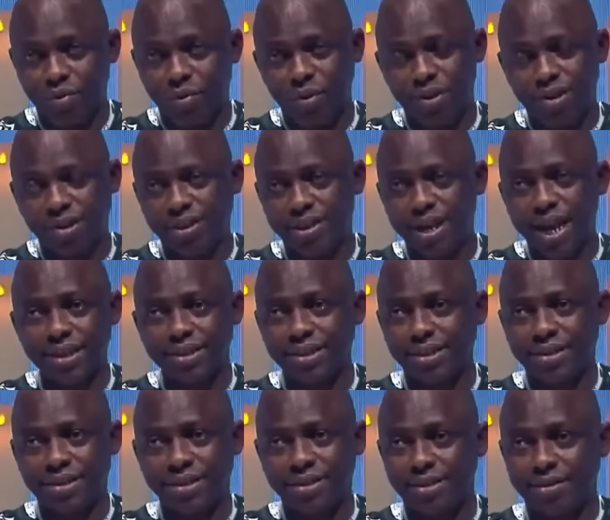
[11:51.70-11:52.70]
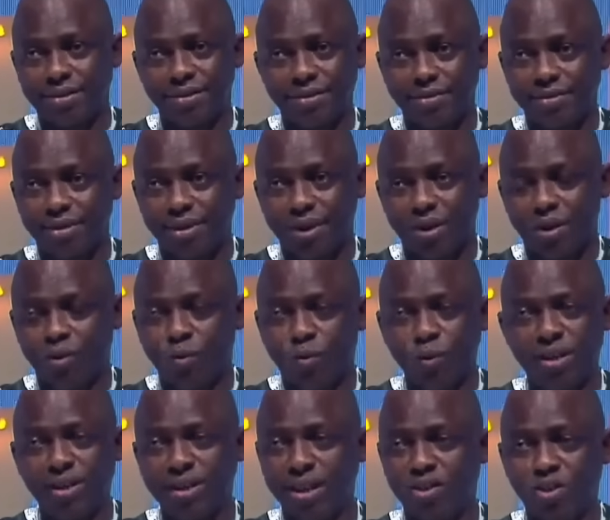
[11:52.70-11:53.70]
Sat,
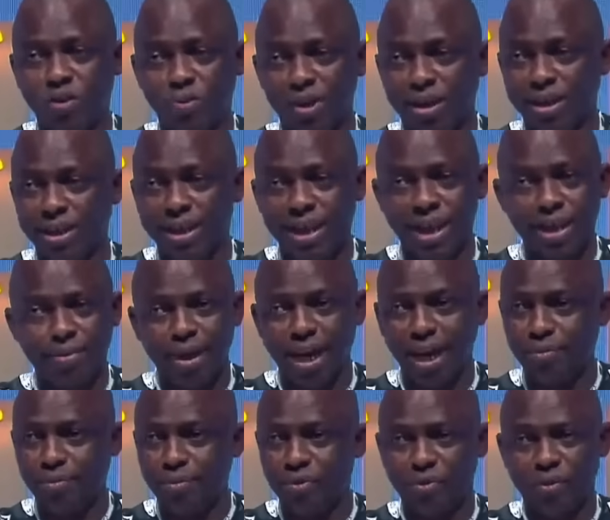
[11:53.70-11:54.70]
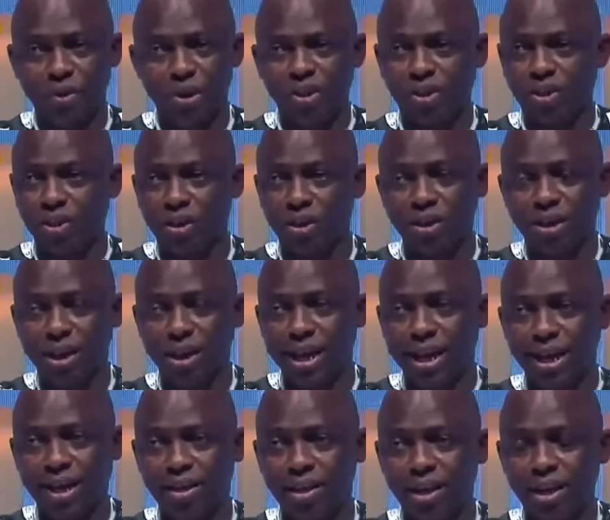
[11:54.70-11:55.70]
waited to be cleared by immigration,
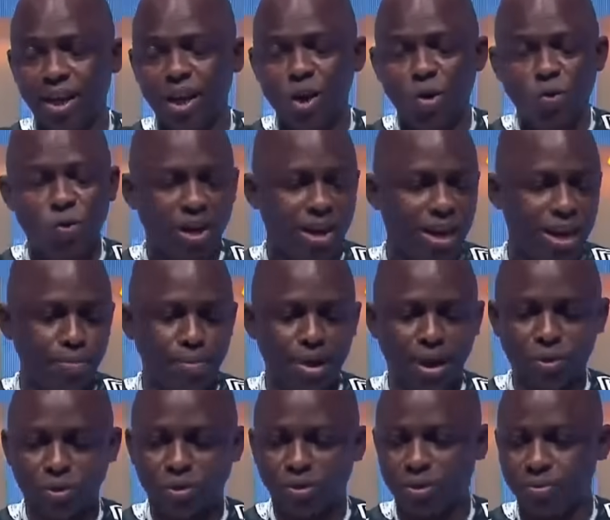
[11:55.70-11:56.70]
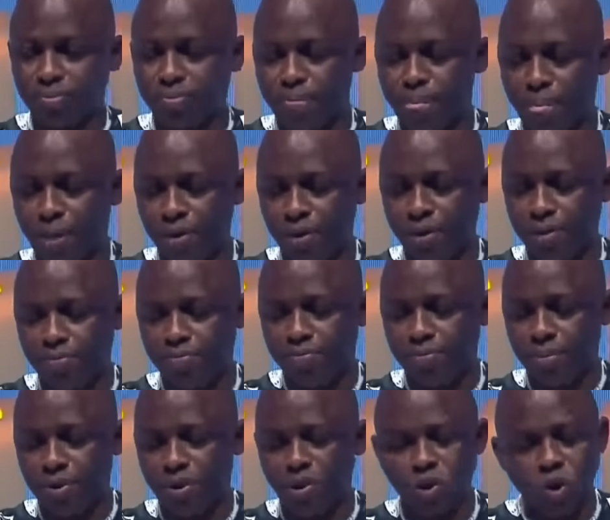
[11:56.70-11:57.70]
and we came out.
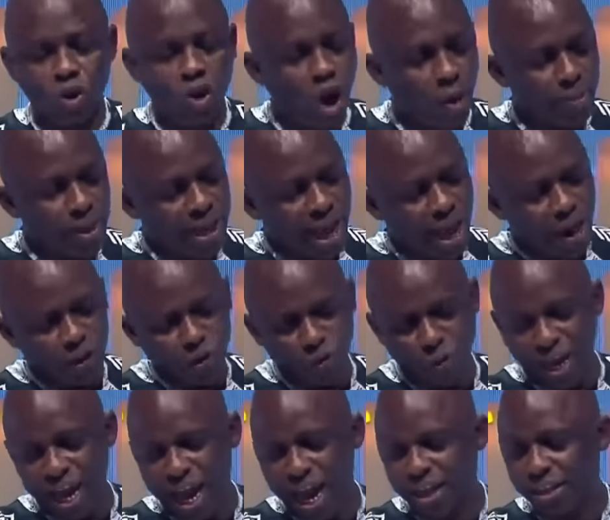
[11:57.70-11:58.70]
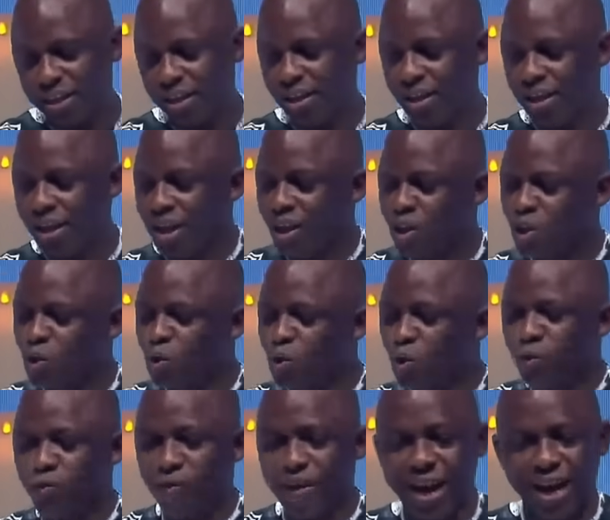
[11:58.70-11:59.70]
So coming out, we had
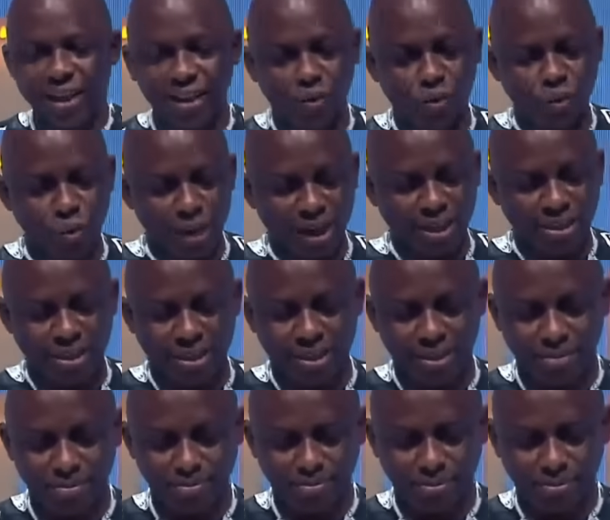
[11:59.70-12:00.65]
2 vans waiting.